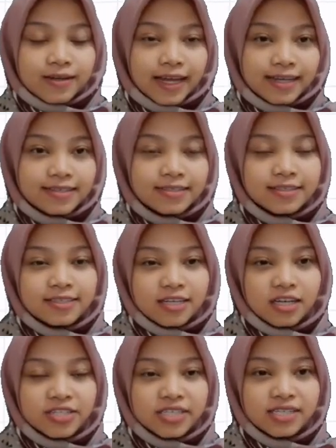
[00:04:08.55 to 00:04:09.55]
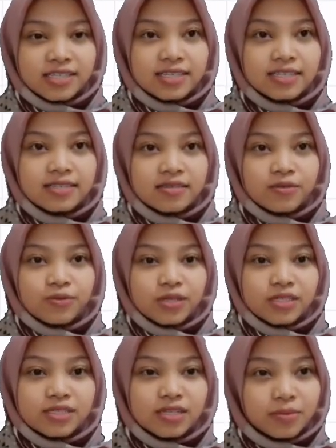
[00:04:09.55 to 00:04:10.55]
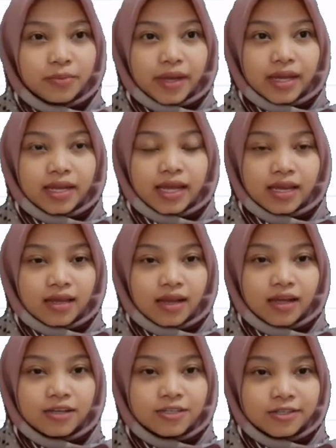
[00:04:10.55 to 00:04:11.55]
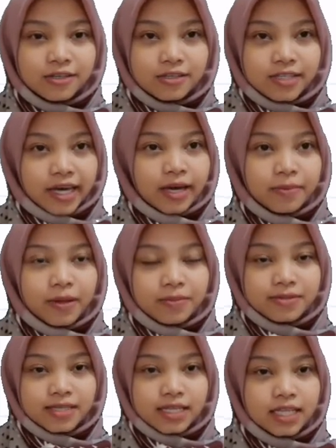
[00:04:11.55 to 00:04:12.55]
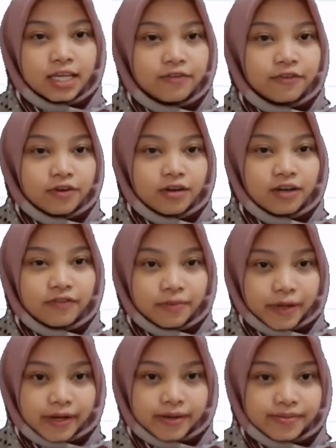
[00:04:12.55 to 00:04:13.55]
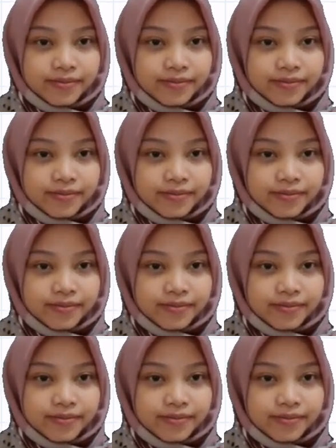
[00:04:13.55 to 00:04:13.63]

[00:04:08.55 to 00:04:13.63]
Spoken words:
Next discussion, we determine any additional debt capacity for government.